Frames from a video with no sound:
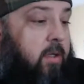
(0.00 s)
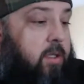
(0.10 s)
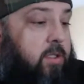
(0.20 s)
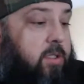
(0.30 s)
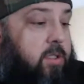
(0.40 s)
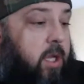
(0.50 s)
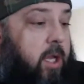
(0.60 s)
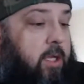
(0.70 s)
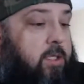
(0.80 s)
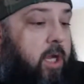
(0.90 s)
This is
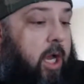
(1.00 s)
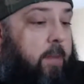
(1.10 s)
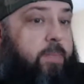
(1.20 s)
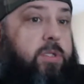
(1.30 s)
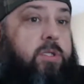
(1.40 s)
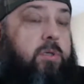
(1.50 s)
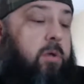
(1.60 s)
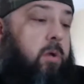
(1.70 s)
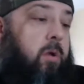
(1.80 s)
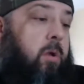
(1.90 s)
a Topps
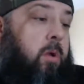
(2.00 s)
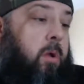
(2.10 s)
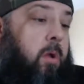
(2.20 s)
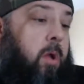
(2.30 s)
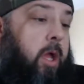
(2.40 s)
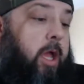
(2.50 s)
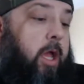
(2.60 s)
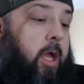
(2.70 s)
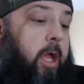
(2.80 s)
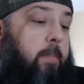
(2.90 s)

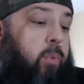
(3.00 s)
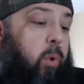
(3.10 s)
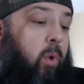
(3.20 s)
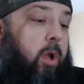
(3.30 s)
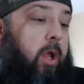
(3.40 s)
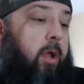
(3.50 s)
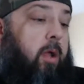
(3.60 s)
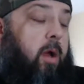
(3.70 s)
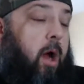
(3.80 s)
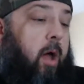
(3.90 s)

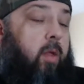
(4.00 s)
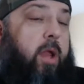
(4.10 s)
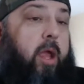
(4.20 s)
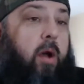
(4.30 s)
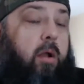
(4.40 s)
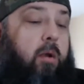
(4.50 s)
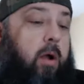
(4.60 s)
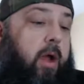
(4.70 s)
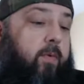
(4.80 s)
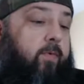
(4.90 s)
employee holiday
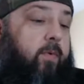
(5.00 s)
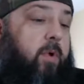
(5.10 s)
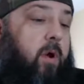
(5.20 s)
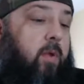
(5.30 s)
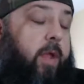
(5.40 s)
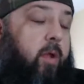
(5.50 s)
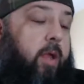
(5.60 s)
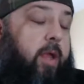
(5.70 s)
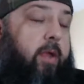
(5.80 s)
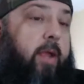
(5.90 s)
autograph. They
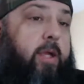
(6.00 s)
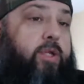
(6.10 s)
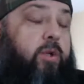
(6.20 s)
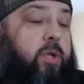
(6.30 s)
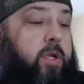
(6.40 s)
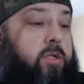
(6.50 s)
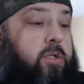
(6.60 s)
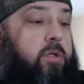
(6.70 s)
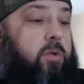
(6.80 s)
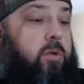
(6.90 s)
only issued these
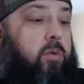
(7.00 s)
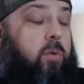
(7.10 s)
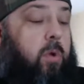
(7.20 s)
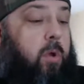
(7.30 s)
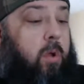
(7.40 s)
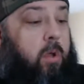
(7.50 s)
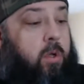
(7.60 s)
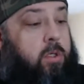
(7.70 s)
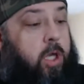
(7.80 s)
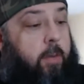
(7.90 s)
to
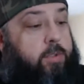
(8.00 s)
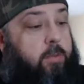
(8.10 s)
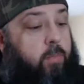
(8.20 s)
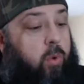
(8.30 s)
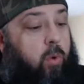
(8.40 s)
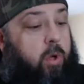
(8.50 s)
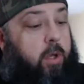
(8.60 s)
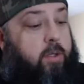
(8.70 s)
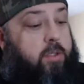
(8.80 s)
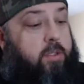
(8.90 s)
Topps
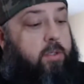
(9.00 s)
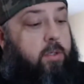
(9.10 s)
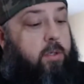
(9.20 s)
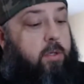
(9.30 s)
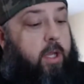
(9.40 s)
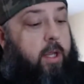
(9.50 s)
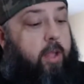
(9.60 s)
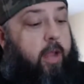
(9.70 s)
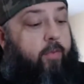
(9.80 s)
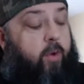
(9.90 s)
employees, and
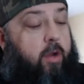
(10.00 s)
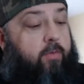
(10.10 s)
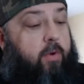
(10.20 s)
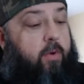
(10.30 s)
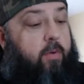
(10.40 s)
they had 3 different